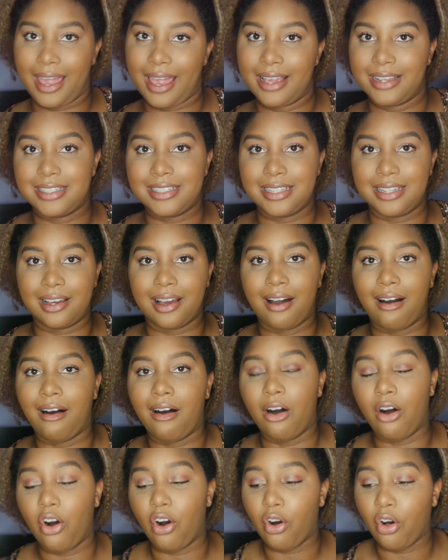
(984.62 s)

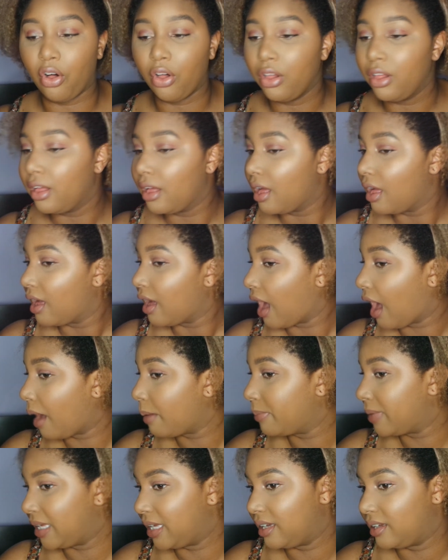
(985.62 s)
anti-haul.
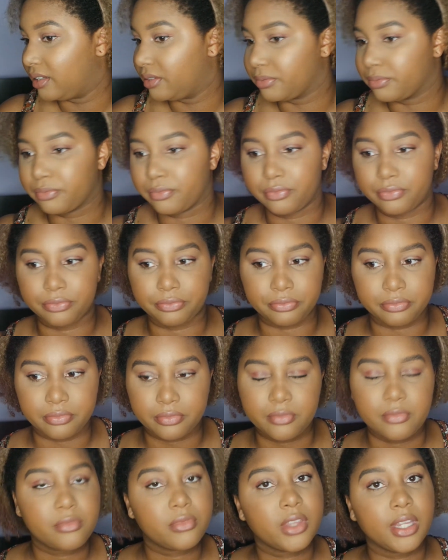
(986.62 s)
I mean,
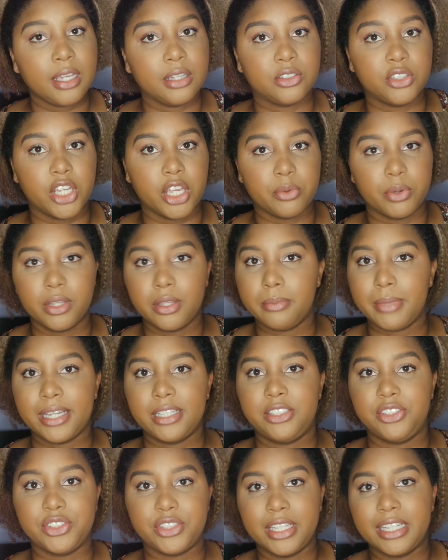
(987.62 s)
it really
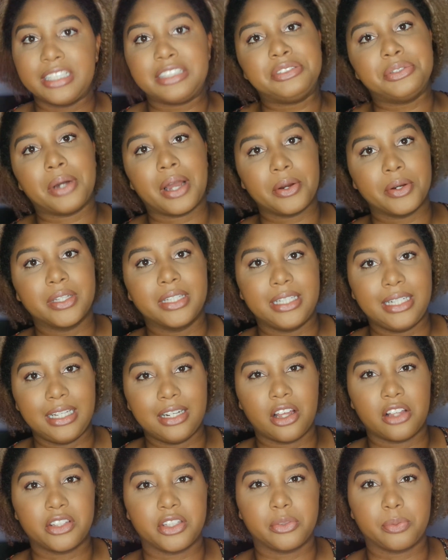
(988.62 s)
makes you think, do I really
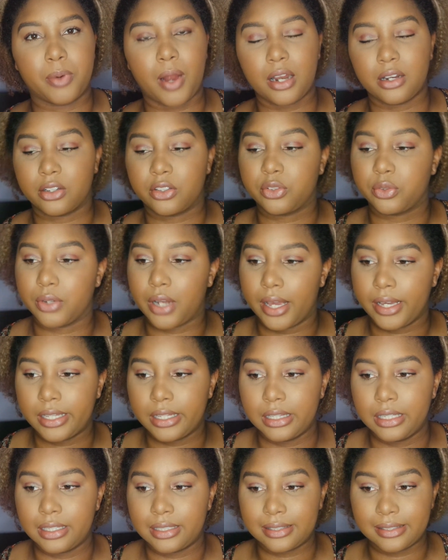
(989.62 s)
need all these products when I
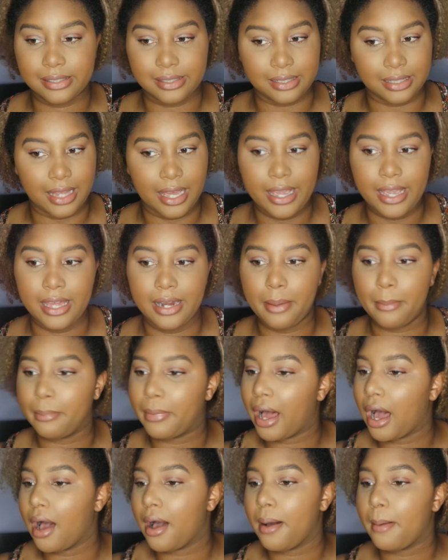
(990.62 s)
can look slan
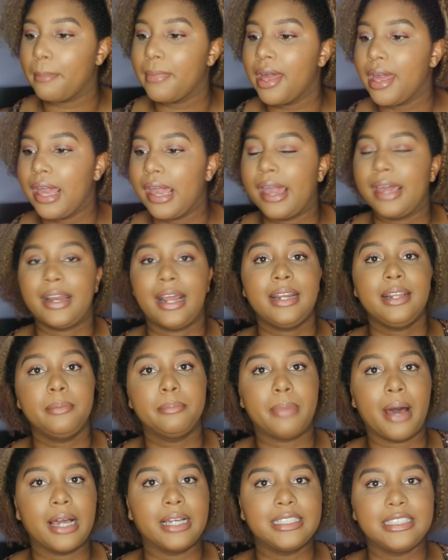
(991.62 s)
and bomb and I
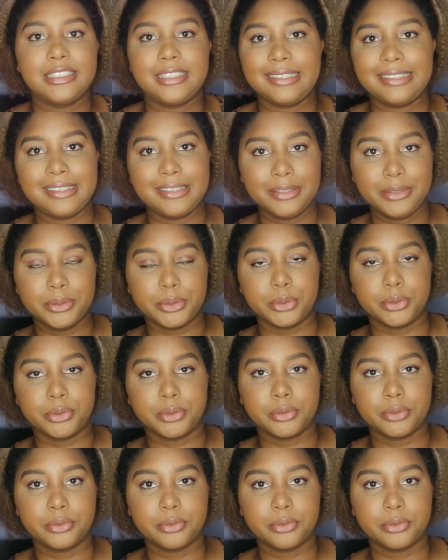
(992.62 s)
didn't buy anything new?